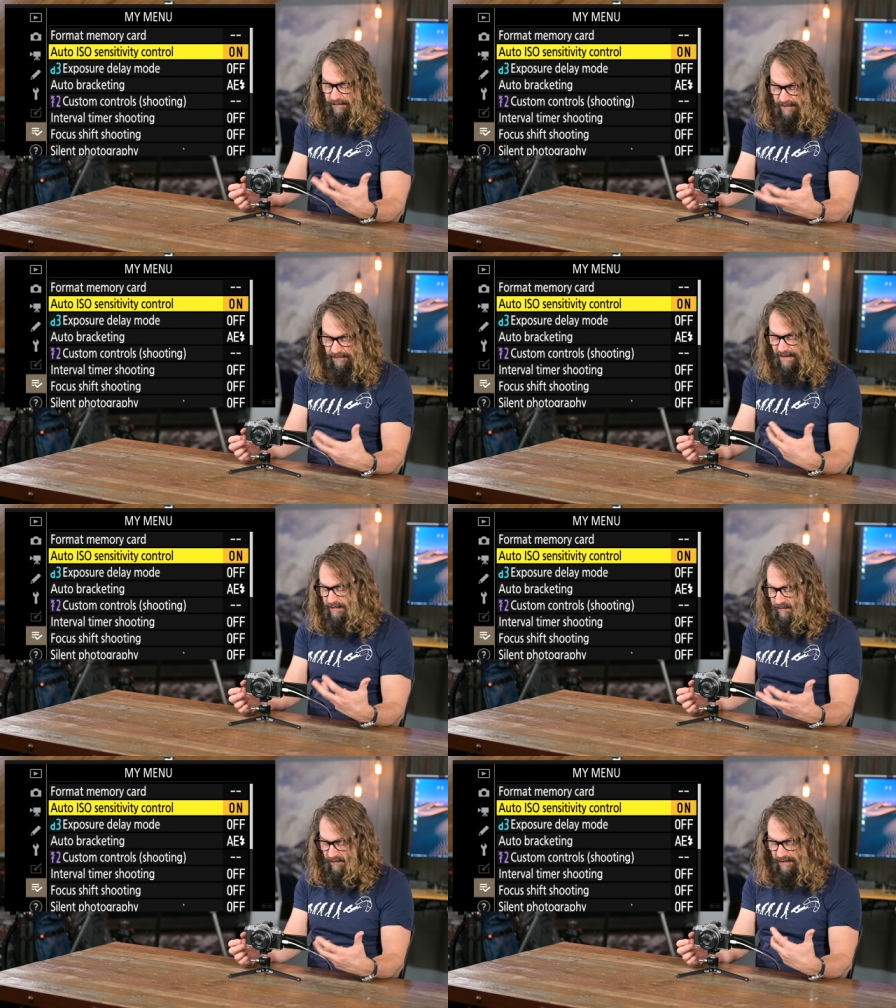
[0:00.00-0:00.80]
Z
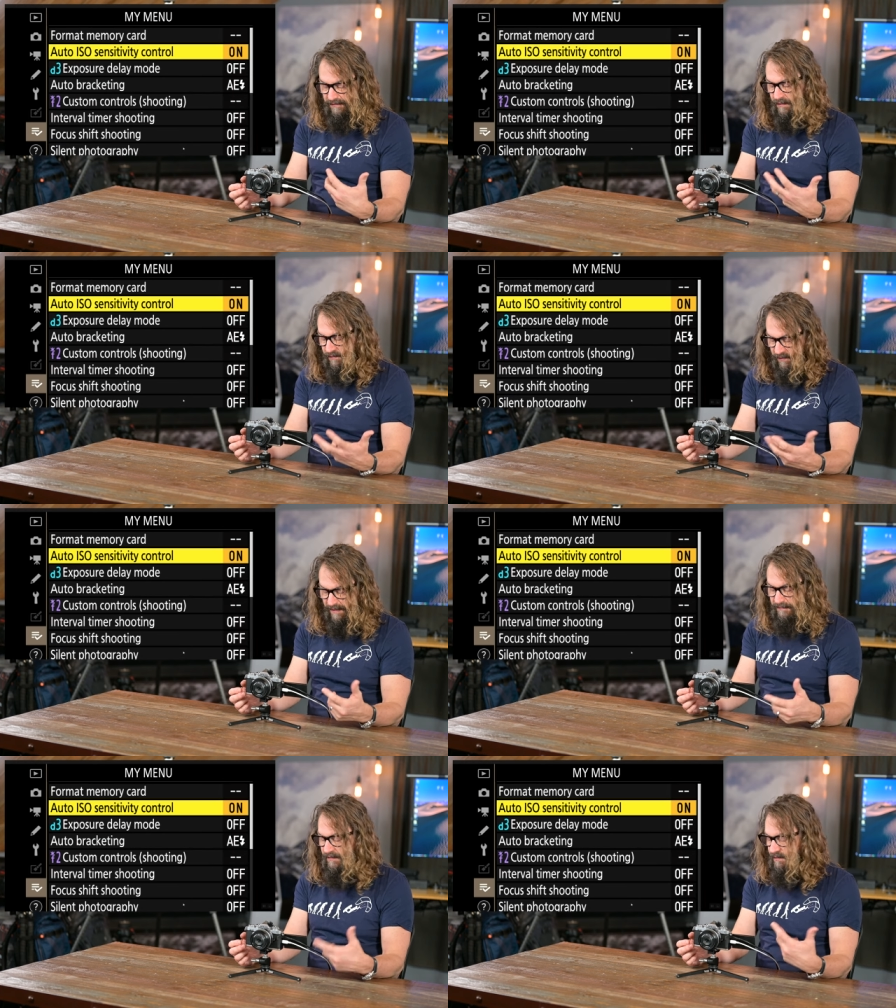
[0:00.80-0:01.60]
seven, Z six two, Z
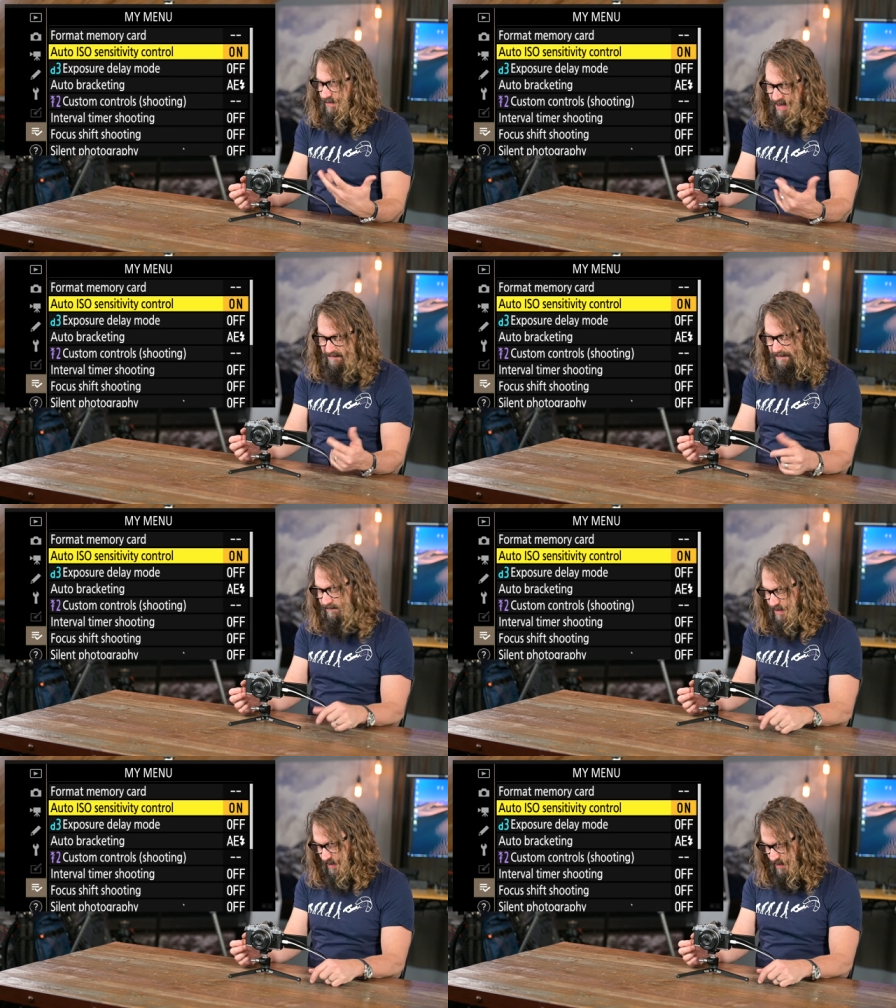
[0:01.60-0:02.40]
seven two, D eight
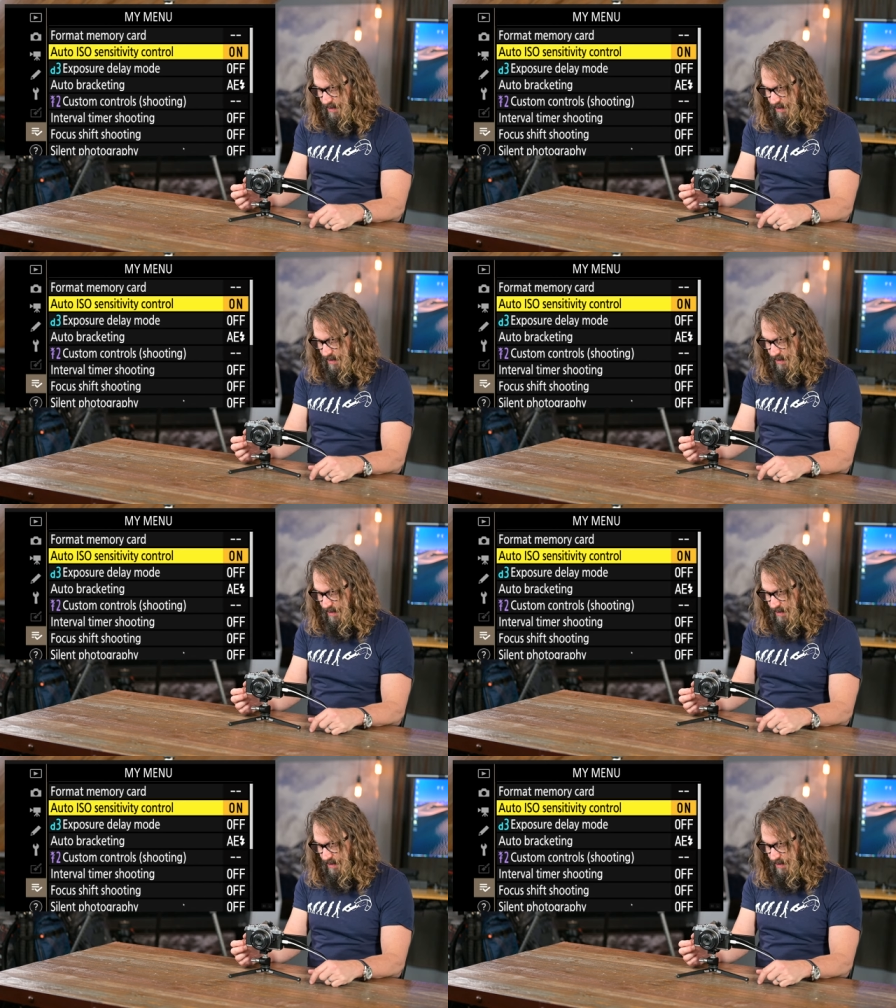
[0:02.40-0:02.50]
fifty,